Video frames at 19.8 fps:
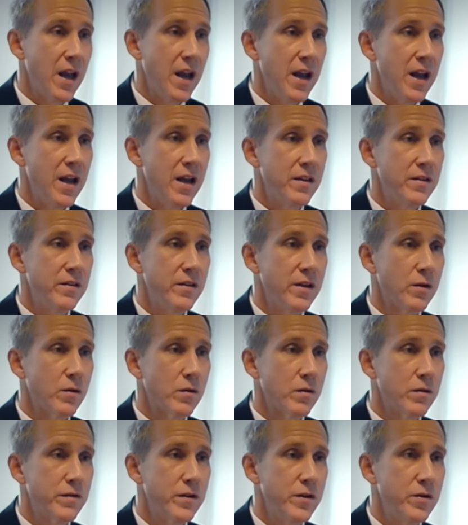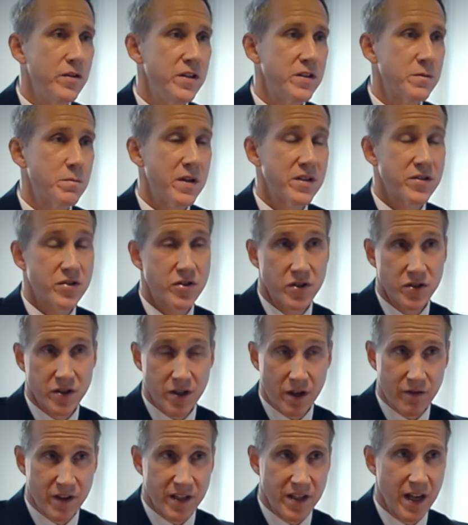And they'll review these messages
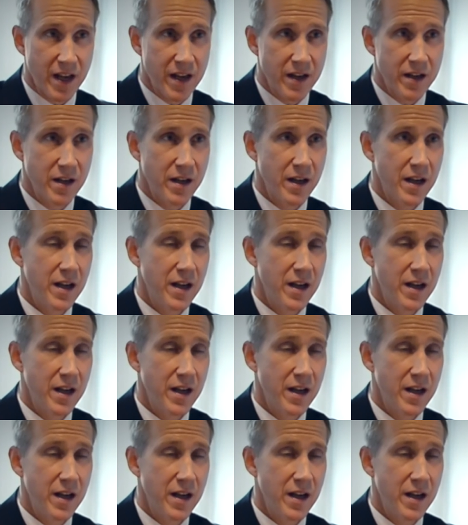every day,